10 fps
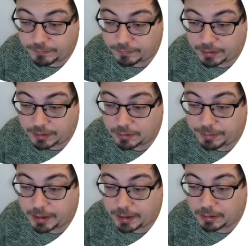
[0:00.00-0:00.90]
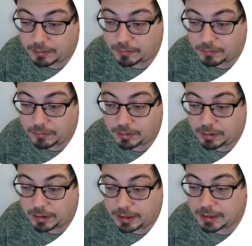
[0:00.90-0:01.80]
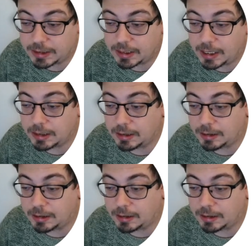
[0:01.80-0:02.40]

this operator on any state,